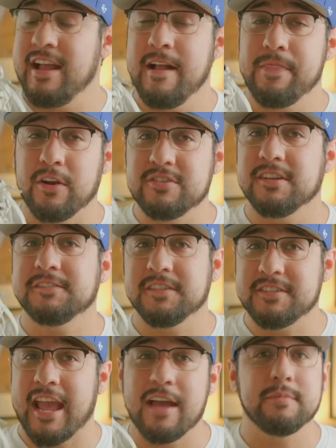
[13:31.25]
They're just a
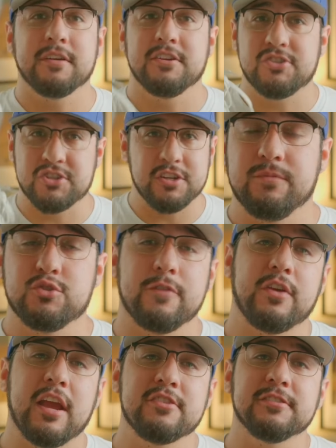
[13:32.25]
damn good shoe. So if
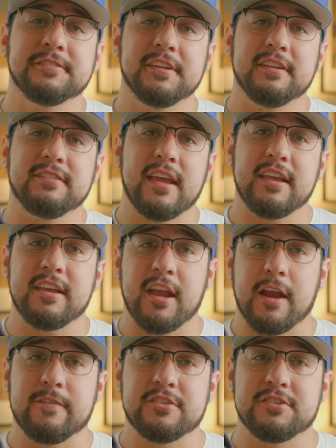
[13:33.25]
you're interested in taking
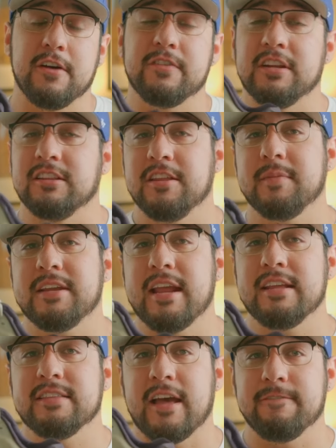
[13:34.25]
care of yourself and
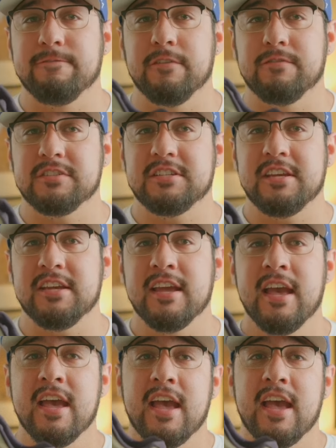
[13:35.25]
eliminating that foot fatigue,